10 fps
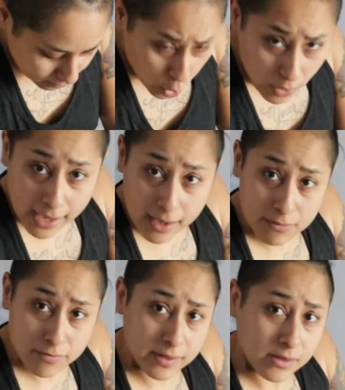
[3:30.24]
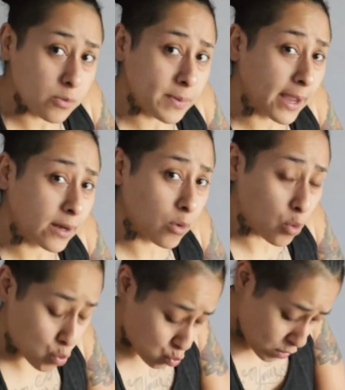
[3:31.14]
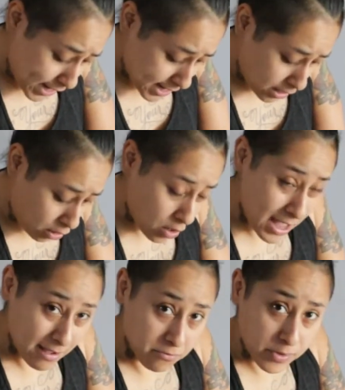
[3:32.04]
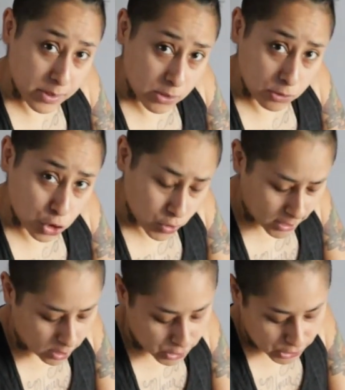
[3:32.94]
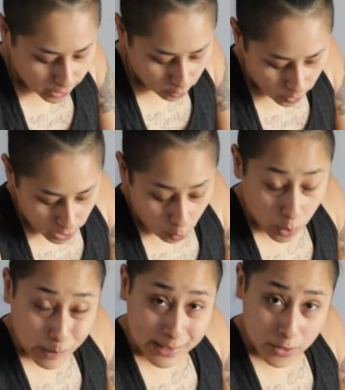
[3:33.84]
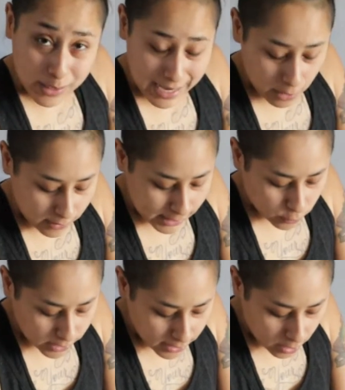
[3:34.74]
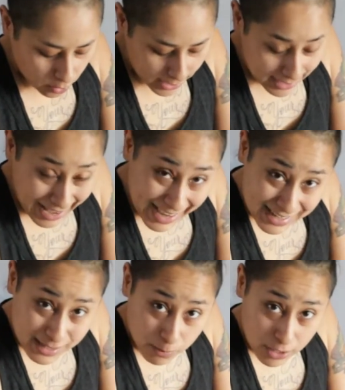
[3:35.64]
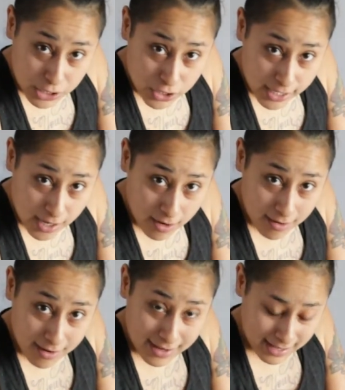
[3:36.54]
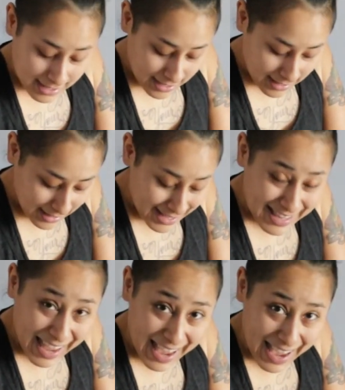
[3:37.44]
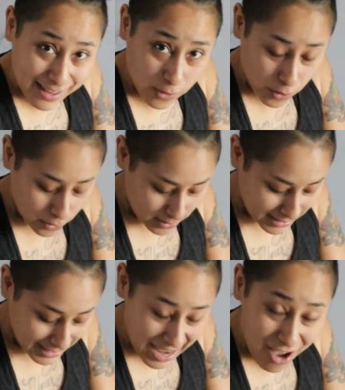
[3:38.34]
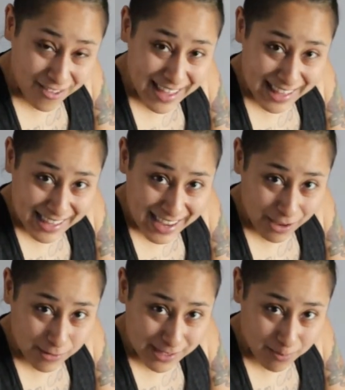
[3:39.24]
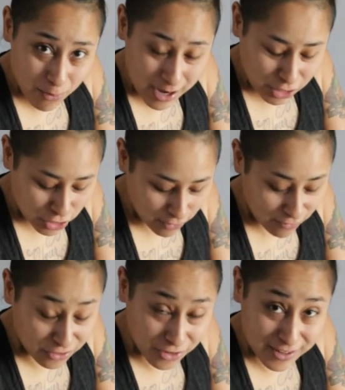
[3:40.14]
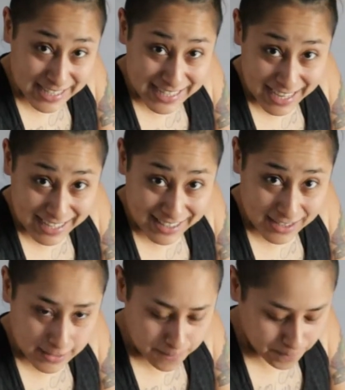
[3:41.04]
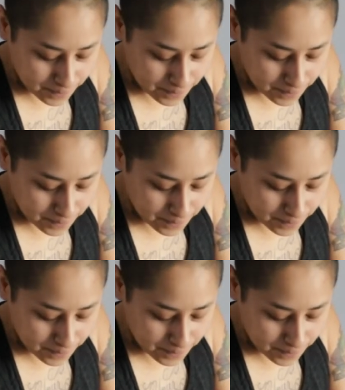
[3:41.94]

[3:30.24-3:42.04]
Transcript: Okay, I'm feeling a little pain right here. I'm feeling a little trigger. So what we do now is we're gonna go ahead and add some pressure here. Let that handle lay on that leg with some pressure for 30 seconds.